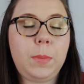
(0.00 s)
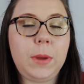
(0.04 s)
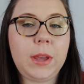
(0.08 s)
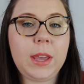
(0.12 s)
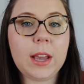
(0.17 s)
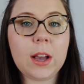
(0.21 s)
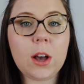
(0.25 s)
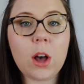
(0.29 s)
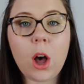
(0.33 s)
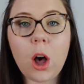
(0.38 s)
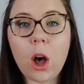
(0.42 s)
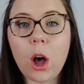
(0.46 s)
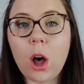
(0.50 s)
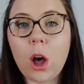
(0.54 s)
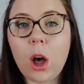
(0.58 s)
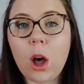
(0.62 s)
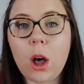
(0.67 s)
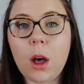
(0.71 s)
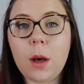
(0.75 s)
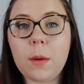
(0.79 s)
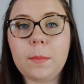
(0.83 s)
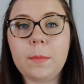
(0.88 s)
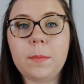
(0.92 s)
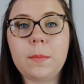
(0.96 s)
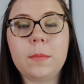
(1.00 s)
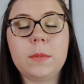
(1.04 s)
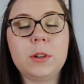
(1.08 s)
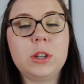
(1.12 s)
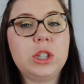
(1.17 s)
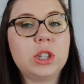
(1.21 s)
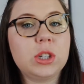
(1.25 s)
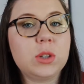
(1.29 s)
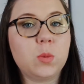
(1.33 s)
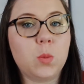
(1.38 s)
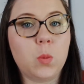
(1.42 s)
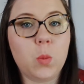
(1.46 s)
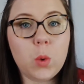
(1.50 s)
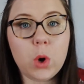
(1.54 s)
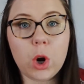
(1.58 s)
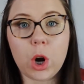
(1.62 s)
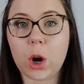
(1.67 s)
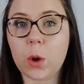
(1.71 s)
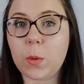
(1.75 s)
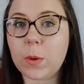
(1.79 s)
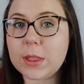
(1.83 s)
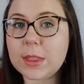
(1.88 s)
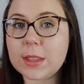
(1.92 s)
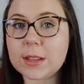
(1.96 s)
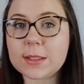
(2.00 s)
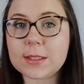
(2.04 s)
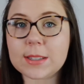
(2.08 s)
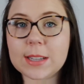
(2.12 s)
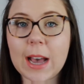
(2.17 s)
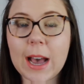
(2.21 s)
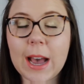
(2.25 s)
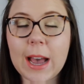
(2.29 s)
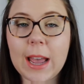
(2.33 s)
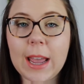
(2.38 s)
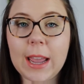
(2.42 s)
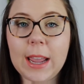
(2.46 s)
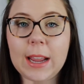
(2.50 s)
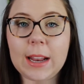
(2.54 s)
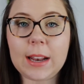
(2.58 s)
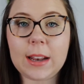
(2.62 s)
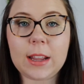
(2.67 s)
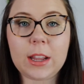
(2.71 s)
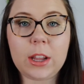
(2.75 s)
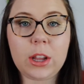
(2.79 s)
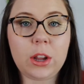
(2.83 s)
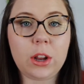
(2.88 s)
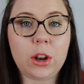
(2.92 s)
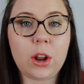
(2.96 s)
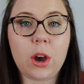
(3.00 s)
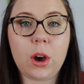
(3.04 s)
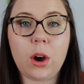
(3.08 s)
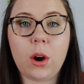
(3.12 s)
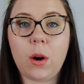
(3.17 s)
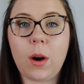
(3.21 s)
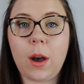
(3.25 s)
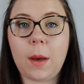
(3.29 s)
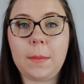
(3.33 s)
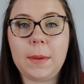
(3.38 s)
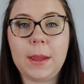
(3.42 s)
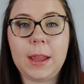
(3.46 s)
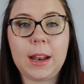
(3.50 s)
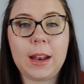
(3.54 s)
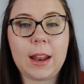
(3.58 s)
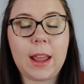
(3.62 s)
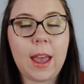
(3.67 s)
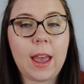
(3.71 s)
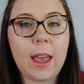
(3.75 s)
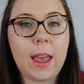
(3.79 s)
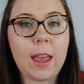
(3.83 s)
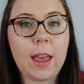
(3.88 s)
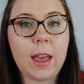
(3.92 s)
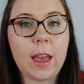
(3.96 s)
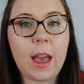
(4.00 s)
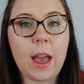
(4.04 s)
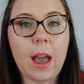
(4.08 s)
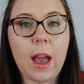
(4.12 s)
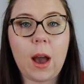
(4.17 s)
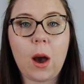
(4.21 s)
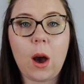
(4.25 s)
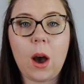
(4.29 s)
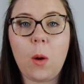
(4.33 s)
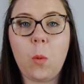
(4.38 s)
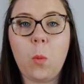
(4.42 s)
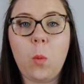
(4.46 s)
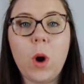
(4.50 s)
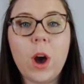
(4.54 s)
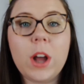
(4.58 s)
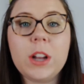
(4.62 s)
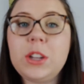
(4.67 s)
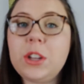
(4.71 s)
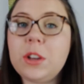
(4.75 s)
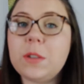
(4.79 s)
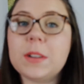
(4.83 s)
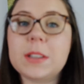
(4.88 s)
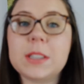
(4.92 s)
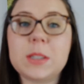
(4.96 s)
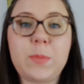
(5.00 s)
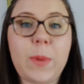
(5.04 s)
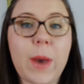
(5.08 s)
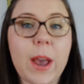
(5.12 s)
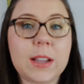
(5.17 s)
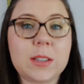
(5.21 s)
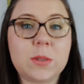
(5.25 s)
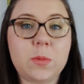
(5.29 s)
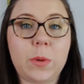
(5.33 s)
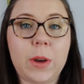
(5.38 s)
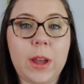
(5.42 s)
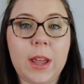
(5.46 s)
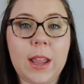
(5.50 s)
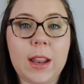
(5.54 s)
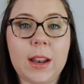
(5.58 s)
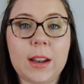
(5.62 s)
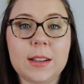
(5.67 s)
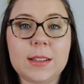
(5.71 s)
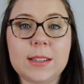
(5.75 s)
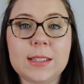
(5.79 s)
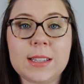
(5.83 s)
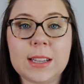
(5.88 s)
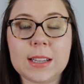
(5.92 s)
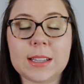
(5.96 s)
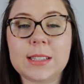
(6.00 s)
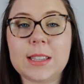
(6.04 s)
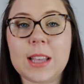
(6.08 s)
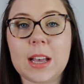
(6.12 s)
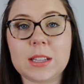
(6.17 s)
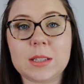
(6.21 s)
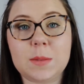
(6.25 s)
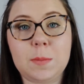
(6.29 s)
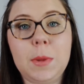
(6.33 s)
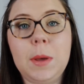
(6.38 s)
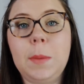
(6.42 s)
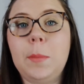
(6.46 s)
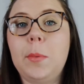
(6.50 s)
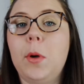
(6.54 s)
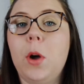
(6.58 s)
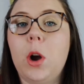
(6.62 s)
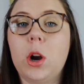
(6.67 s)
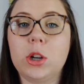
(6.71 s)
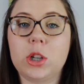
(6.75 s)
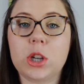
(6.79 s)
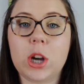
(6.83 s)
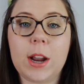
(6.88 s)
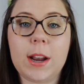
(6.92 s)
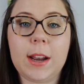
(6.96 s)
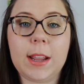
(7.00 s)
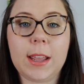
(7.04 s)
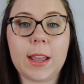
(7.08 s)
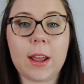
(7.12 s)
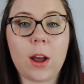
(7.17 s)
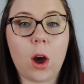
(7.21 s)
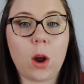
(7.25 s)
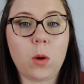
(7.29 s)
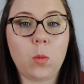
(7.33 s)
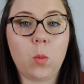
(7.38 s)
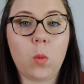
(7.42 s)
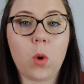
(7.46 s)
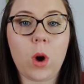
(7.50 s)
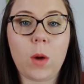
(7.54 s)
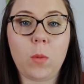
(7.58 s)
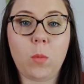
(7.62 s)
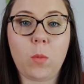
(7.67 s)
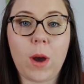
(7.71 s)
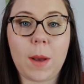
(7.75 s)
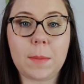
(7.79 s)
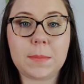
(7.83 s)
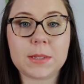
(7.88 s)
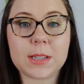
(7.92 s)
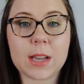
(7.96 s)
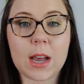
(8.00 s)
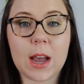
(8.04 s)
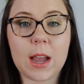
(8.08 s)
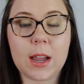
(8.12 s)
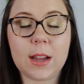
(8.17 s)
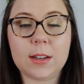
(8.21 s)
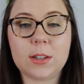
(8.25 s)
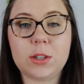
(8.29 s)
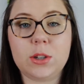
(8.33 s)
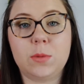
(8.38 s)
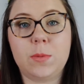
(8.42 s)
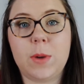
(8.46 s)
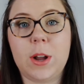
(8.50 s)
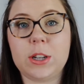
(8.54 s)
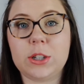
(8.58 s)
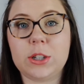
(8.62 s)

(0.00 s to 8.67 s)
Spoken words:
Be calm, just work with the site. You know, I mean, what do you expect when 6,000 people are trying to get on one website to